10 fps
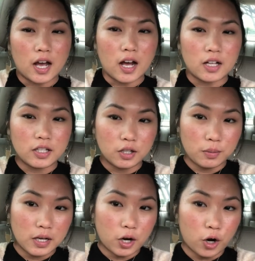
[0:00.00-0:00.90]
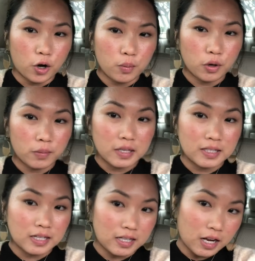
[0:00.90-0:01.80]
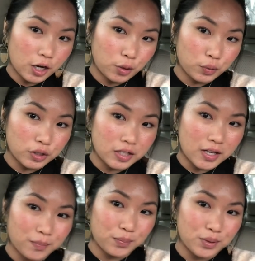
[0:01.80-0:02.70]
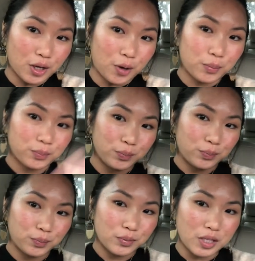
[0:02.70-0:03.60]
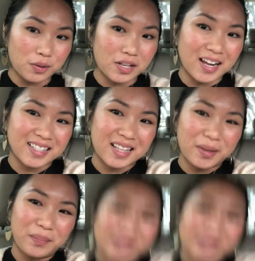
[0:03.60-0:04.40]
I'll either be at home or I'll be in San Diego. We'll see. So, see you in the next clip.